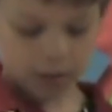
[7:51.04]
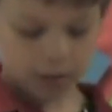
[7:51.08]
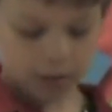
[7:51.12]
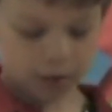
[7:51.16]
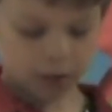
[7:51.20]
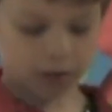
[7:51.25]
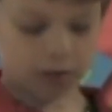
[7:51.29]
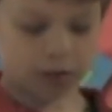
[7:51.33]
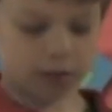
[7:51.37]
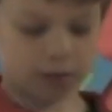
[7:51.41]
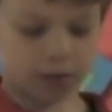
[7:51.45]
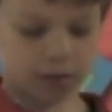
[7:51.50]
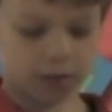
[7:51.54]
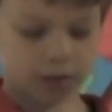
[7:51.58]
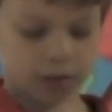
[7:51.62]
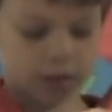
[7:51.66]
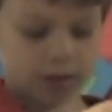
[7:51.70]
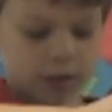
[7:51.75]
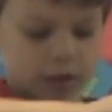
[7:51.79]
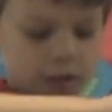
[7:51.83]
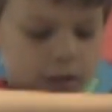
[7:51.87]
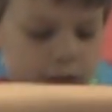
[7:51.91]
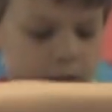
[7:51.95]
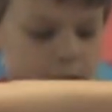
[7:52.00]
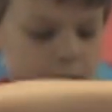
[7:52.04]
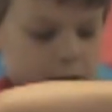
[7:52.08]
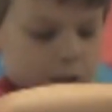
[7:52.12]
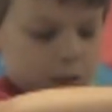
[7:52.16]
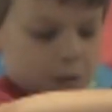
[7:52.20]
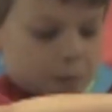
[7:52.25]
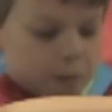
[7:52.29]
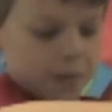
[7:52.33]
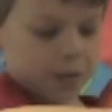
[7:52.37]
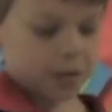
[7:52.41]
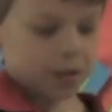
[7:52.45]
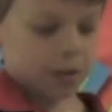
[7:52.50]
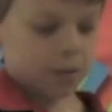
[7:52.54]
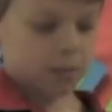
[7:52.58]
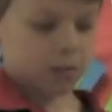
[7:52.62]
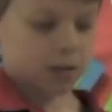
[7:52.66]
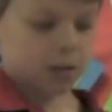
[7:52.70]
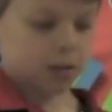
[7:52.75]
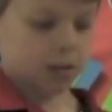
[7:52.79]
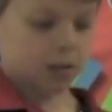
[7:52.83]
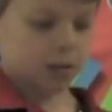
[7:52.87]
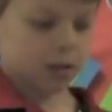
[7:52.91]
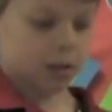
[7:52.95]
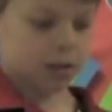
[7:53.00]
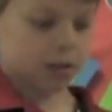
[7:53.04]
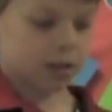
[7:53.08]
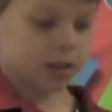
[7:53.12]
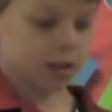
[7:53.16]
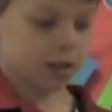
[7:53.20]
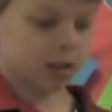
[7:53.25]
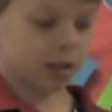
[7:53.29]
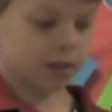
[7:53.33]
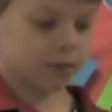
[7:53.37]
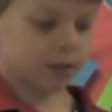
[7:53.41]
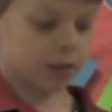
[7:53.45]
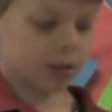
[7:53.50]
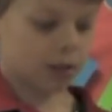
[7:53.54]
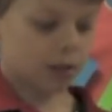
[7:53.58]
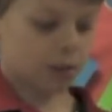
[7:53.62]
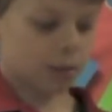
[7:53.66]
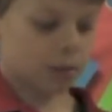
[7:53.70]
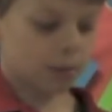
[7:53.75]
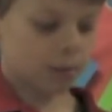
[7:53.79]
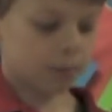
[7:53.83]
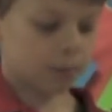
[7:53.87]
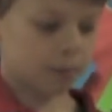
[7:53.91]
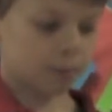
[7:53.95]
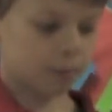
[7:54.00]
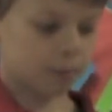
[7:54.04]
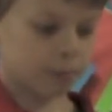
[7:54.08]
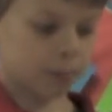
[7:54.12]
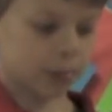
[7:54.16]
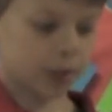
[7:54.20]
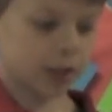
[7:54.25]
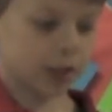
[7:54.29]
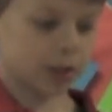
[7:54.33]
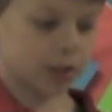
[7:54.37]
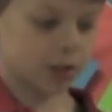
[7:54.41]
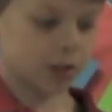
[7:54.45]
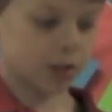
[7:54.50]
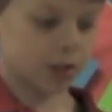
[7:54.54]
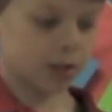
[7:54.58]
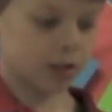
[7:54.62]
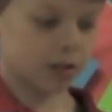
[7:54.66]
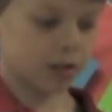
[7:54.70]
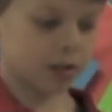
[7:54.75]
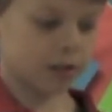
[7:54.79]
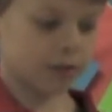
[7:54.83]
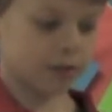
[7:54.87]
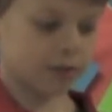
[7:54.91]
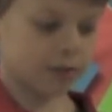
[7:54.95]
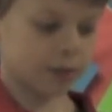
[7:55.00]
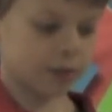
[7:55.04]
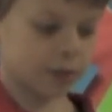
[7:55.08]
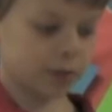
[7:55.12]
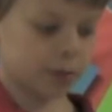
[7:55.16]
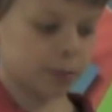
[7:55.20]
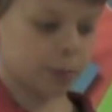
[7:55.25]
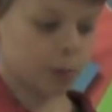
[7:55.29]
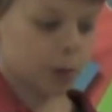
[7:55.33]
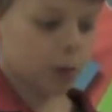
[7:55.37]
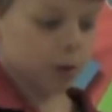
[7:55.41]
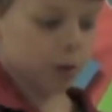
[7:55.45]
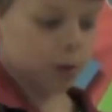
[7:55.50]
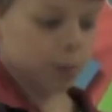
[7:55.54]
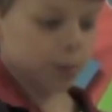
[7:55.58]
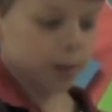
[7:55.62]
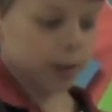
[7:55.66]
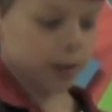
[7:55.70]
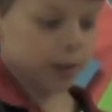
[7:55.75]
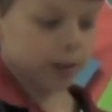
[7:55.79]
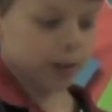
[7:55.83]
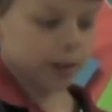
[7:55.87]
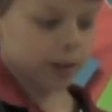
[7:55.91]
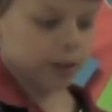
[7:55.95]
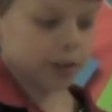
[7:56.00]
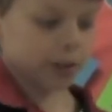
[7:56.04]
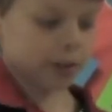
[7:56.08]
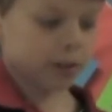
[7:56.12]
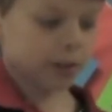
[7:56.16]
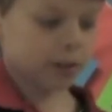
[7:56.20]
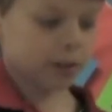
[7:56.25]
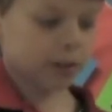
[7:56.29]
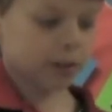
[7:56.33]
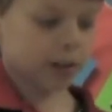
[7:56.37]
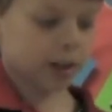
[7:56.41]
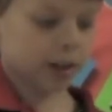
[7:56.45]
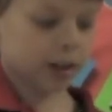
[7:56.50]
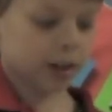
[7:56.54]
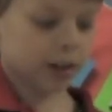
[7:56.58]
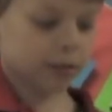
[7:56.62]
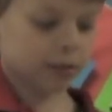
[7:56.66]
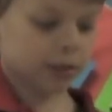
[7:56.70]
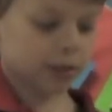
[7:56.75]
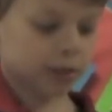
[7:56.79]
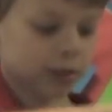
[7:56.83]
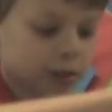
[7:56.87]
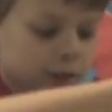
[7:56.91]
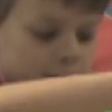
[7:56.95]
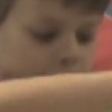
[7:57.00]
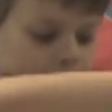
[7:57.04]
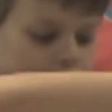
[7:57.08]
This opens up too. It's just kind of a little picture of a polar bear in his little cave in the